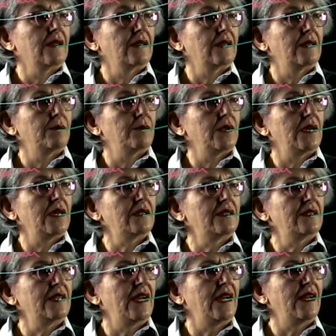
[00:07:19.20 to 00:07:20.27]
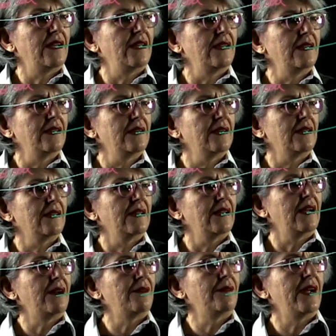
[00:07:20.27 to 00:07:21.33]
blood cell
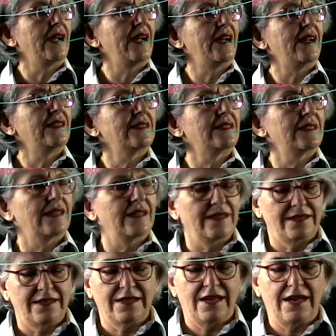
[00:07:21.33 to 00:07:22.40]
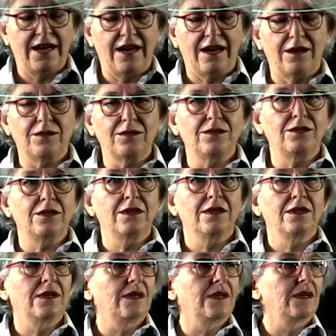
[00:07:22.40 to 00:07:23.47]
now has the howl
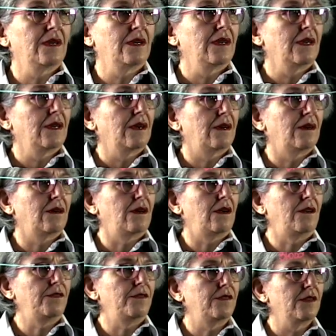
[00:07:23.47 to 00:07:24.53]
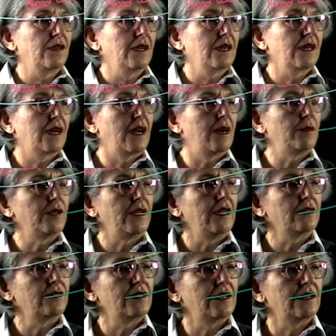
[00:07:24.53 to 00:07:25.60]
of carbon
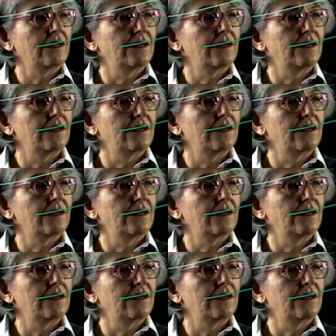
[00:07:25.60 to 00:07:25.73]
dioxide.